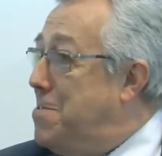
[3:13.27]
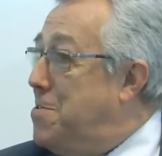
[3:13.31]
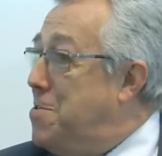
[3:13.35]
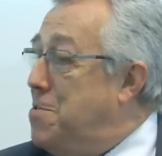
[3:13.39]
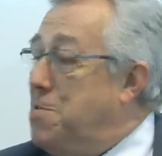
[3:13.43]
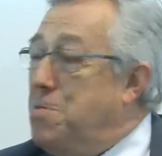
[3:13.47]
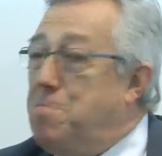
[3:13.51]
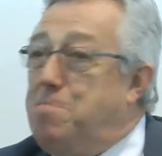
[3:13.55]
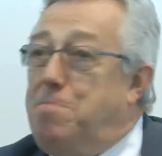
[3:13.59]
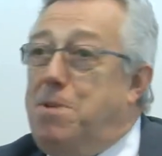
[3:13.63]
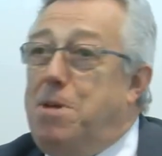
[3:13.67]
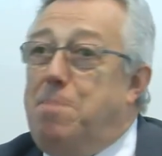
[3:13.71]

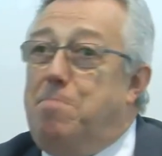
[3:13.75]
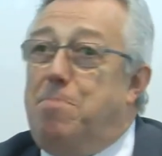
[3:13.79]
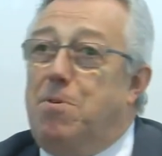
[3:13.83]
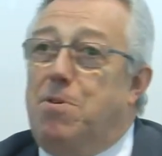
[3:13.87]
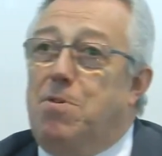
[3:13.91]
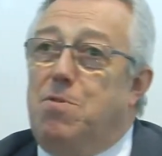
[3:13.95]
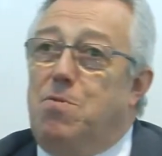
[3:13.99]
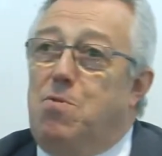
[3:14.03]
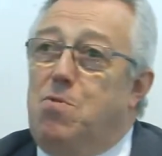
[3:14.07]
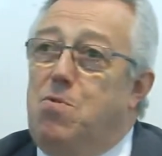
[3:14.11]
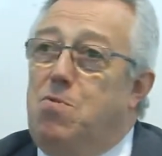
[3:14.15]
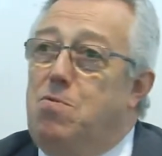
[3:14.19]
So people
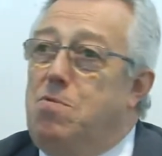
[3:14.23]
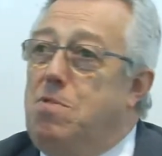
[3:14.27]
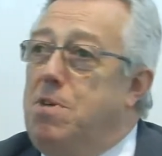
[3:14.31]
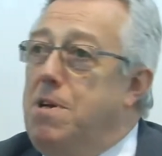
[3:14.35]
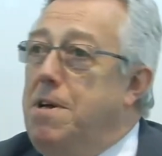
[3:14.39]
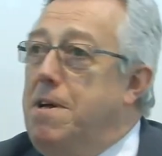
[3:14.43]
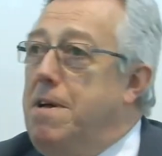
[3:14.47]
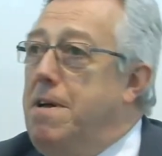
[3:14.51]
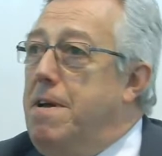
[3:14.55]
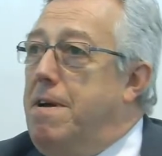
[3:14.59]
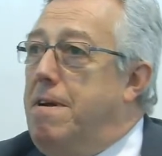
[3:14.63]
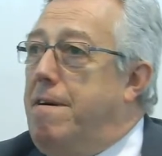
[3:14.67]
who
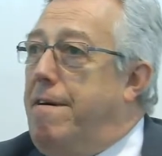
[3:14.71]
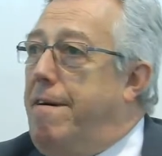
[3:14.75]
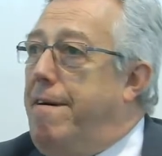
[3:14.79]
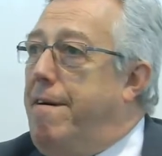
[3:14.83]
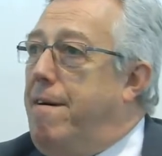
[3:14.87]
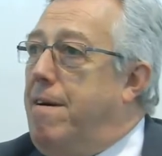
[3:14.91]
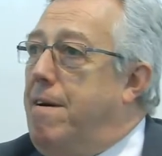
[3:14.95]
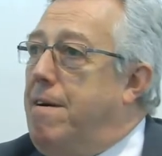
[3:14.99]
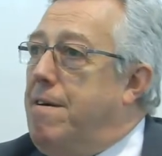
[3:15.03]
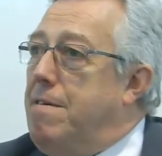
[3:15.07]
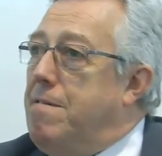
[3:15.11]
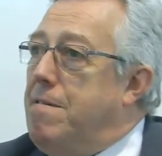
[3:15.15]

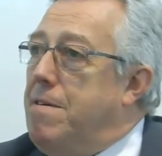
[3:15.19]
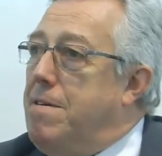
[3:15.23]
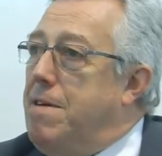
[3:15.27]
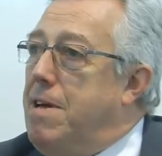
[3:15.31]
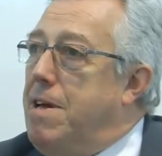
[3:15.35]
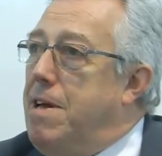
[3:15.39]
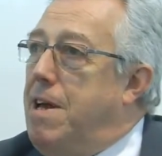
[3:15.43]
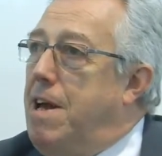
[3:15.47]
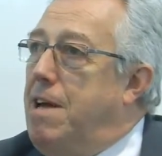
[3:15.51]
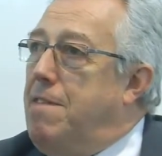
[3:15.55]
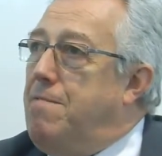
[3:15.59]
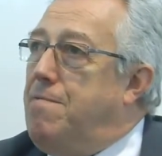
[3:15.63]

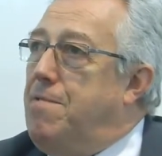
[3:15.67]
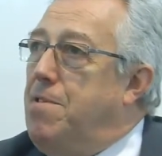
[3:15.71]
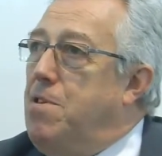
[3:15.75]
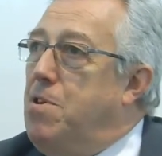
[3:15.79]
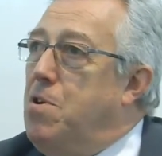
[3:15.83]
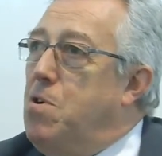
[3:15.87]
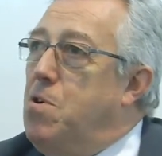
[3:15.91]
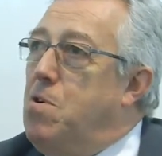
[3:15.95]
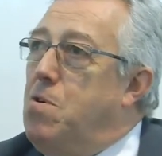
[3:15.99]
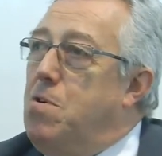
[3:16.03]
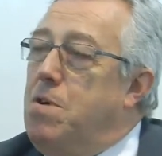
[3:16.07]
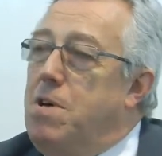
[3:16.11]
have
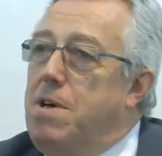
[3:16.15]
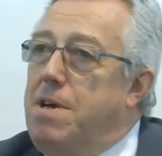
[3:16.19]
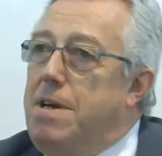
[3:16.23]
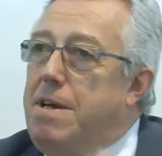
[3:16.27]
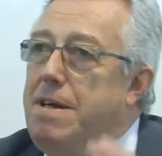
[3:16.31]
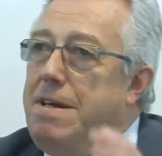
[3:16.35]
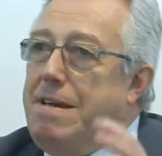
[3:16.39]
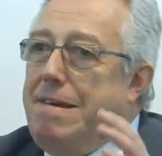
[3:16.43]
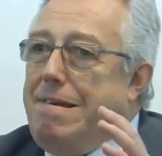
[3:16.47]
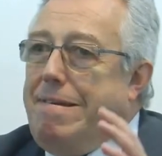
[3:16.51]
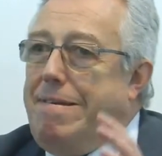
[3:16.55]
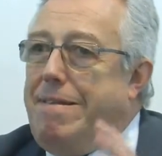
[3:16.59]

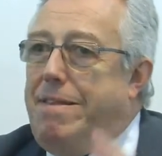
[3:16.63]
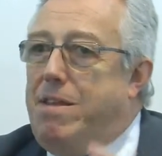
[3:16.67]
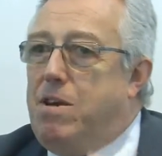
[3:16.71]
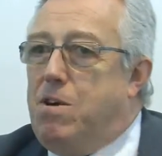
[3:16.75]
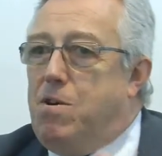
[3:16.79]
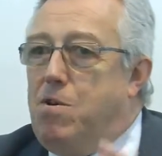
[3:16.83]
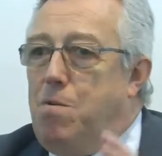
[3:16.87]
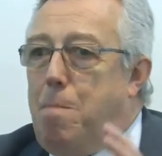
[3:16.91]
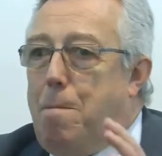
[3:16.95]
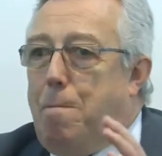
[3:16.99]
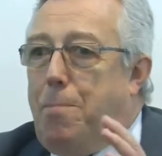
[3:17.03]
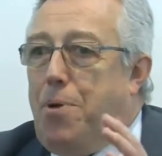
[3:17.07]

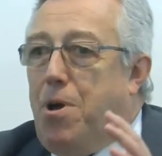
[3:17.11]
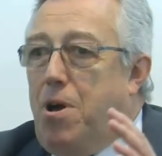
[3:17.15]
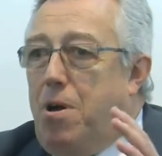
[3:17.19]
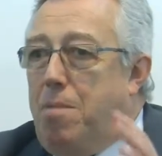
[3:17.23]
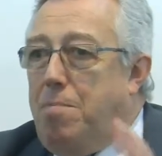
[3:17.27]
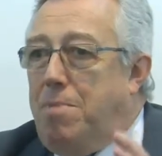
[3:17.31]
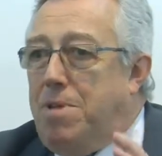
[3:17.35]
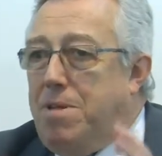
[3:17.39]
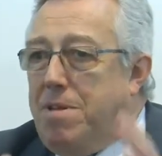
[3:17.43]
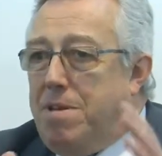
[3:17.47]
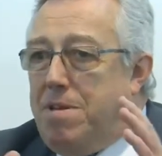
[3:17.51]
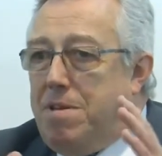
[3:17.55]
no
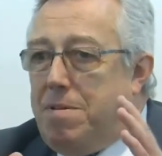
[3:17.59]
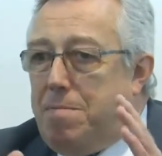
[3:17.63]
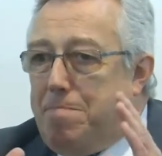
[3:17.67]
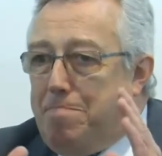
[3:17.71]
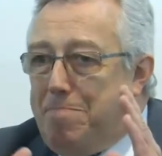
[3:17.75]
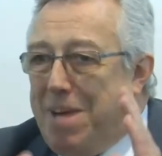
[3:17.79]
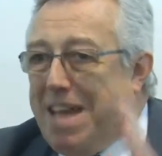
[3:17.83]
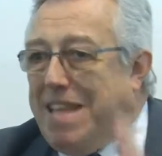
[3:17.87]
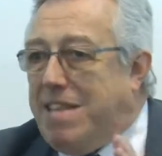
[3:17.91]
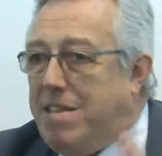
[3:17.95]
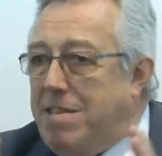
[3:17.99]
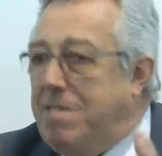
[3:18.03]

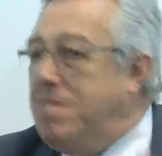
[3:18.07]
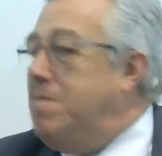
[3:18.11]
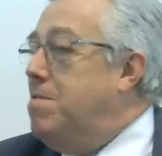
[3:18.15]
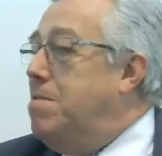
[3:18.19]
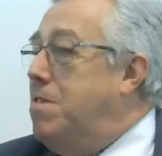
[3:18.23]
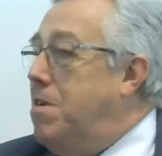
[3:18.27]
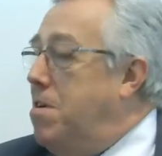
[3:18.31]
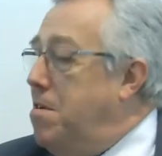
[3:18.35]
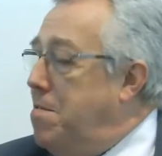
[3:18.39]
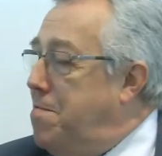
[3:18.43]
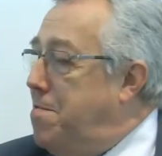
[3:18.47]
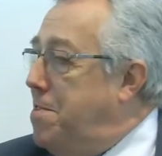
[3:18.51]
permanent pattern
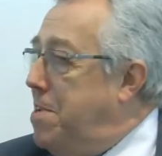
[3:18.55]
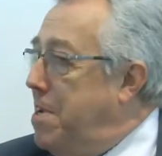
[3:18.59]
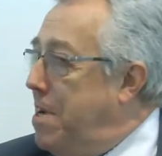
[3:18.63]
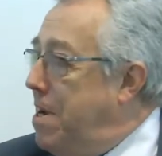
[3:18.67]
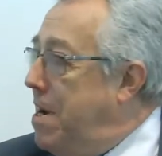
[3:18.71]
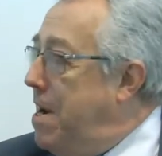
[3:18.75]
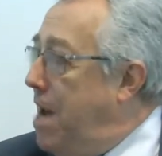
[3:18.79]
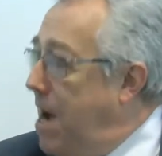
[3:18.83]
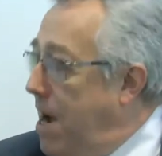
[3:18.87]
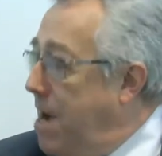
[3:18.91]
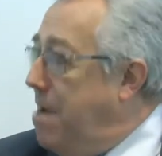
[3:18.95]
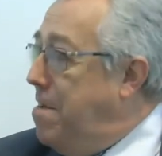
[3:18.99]
of their
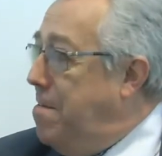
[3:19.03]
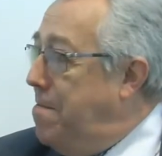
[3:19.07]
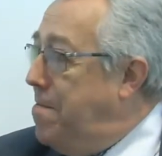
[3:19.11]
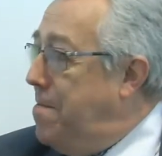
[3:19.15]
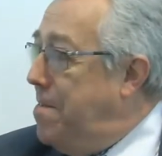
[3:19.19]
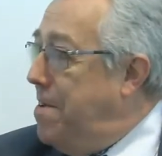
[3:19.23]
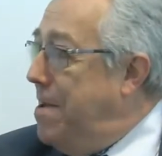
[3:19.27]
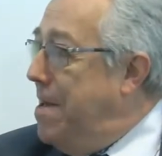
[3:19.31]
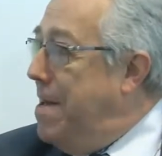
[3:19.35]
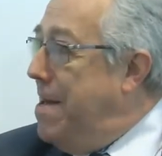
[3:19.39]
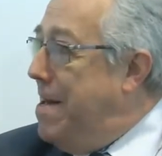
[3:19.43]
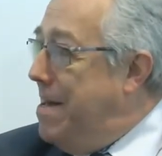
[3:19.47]
life.